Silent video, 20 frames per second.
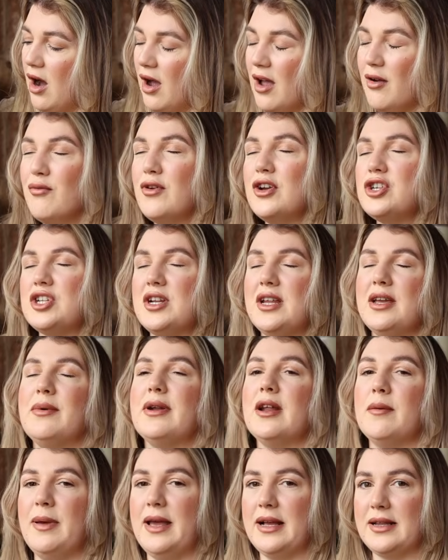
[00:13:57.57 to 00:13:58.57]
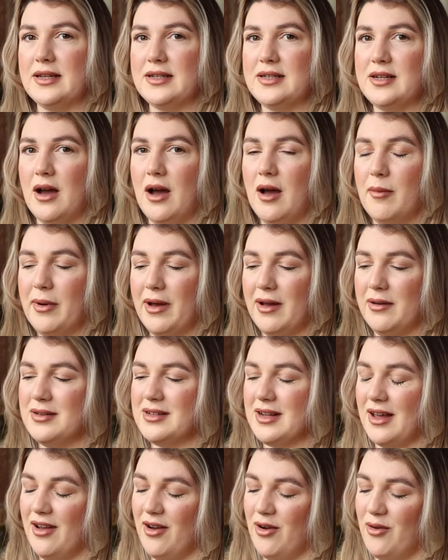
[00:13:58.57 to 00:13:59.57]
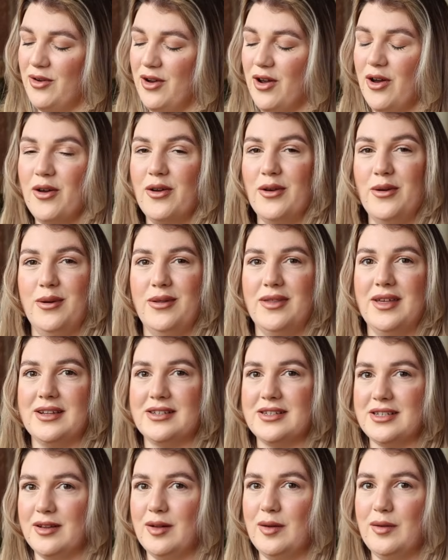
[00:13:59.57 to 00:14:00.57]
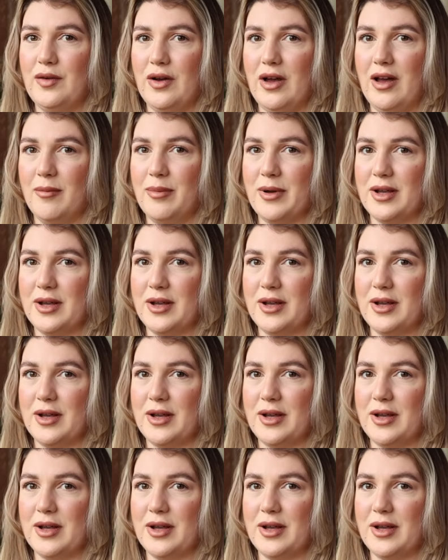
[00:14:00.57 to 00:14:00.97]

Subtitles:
originally when I picked this up I was like, oh no, they're silver,